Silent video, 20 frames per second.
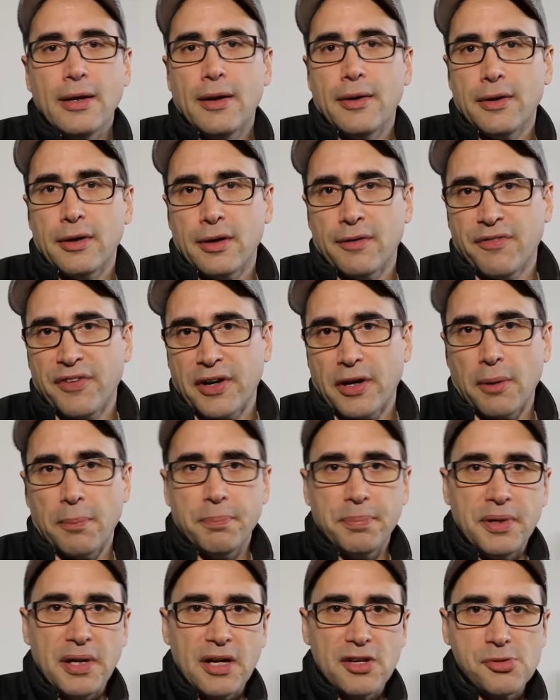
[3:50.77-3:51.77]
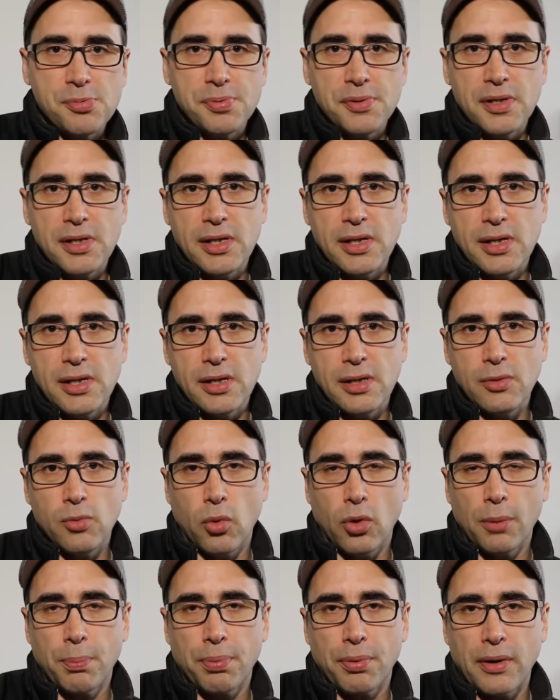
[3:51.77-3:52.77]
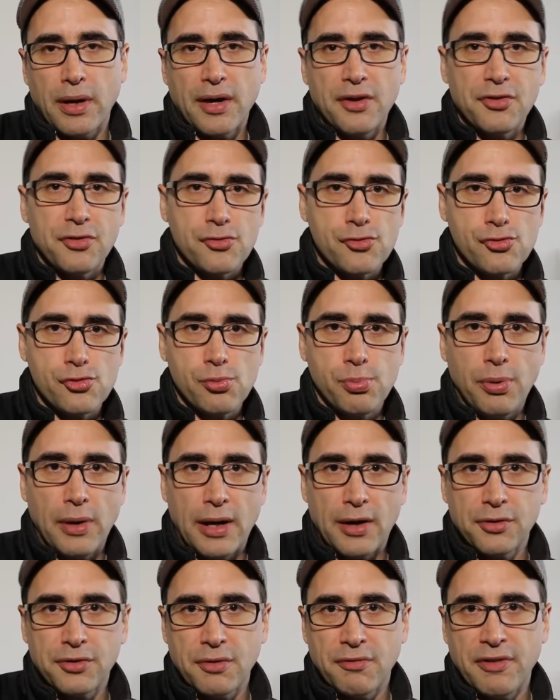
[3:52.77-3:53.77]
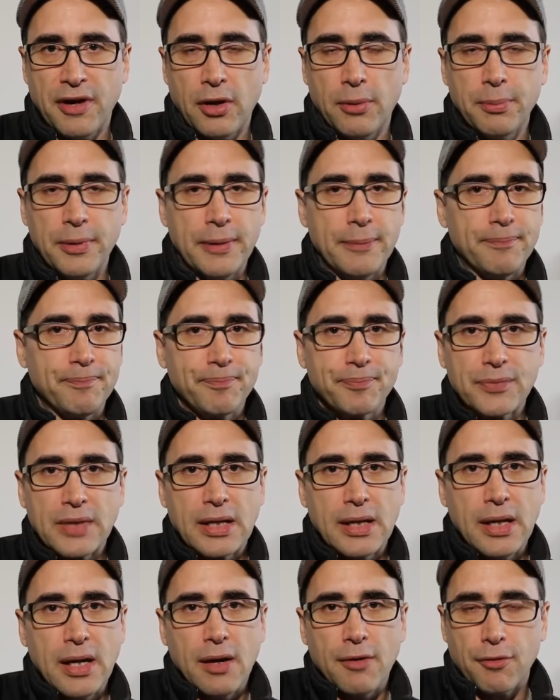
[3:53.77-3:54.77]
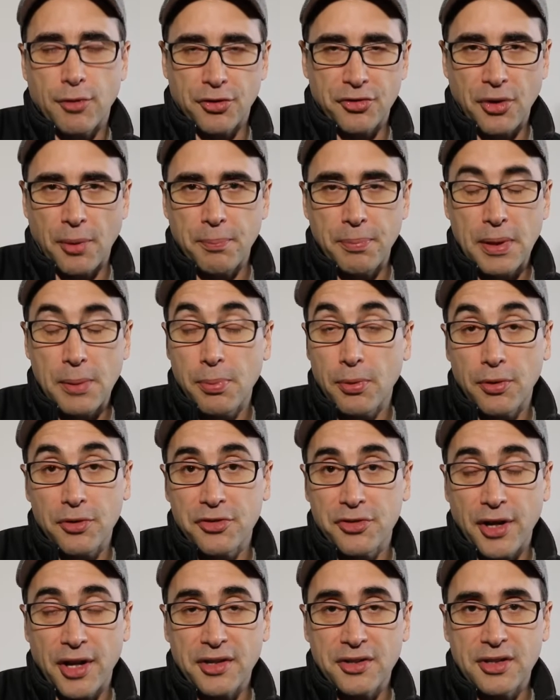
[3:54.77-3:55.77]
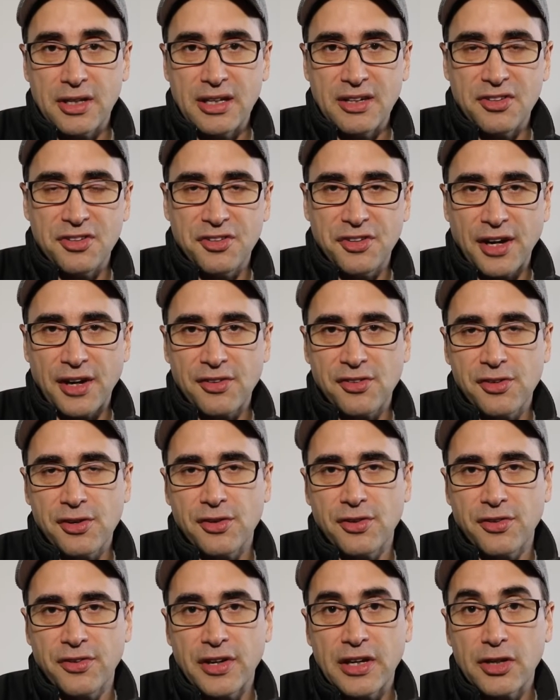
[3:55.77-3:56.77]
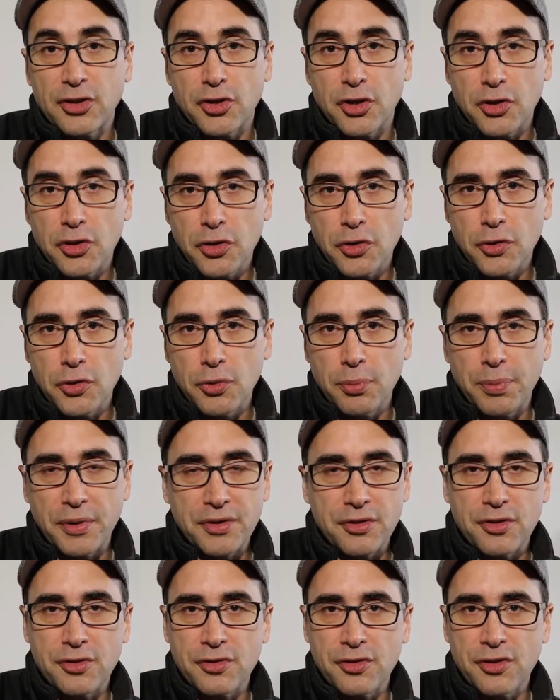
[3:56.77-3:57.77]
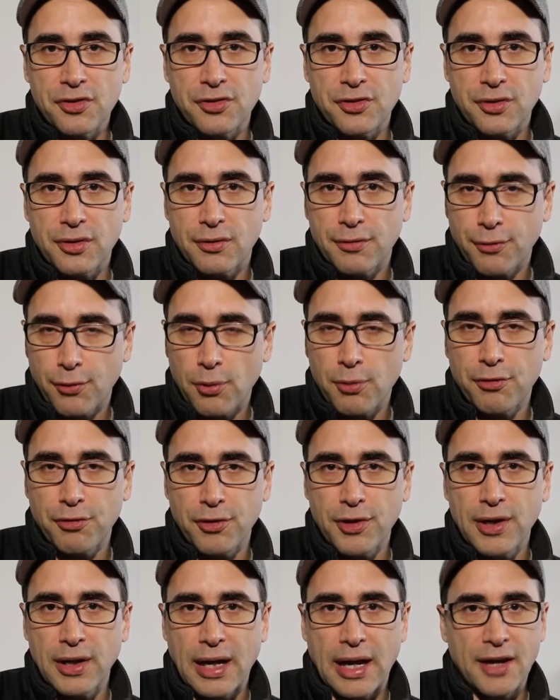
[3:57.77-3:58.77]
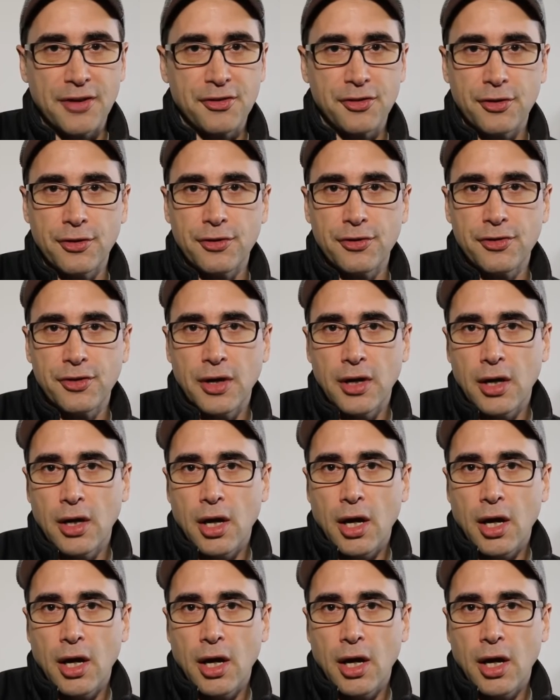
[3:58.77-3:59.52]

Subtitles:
You figure PHP, WordPress, Drupal development. For some people, it's not the sexiest thing to do, but they're just for freelancers